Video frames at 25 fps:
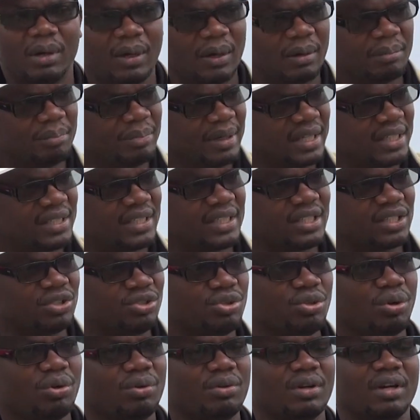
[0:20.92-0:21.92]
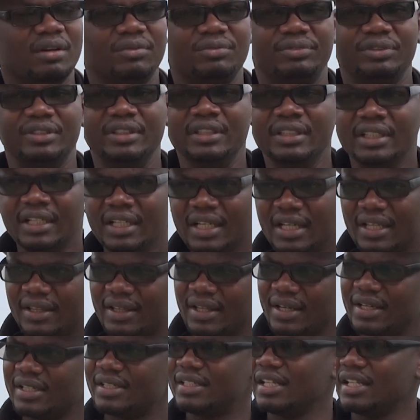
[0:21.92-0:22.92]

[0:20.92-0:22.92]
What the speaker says: our basic geography, there is